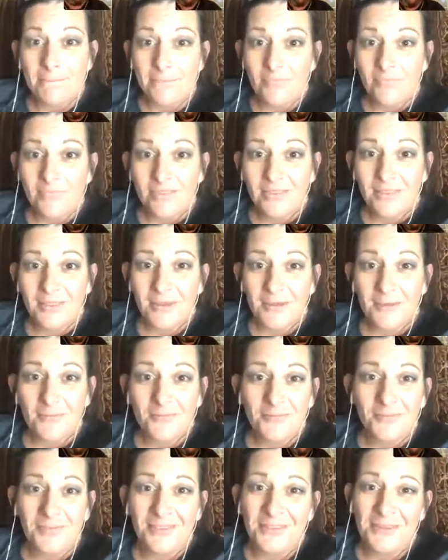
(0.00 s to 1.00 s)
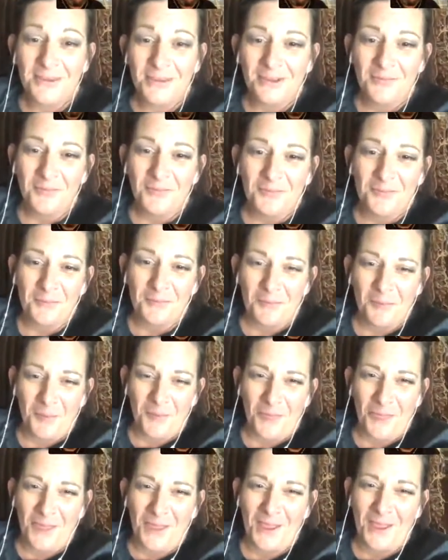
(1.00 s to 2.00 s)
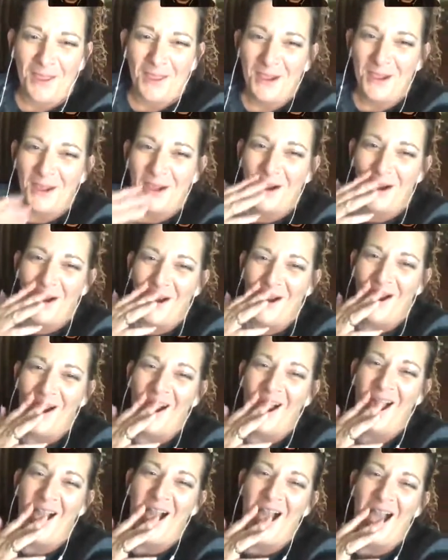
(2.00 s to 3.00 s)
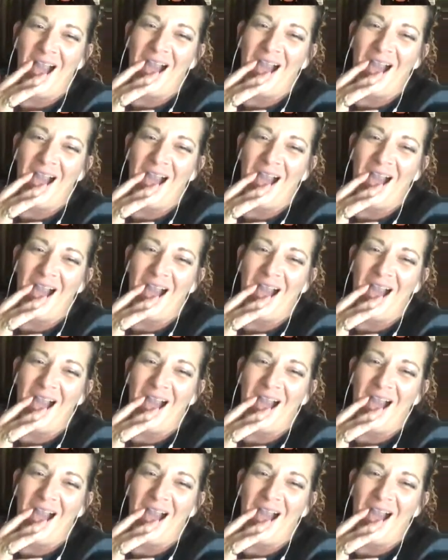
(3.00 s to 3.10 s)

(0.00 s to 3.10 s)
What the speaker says: released Dees Nuts into the woods. And if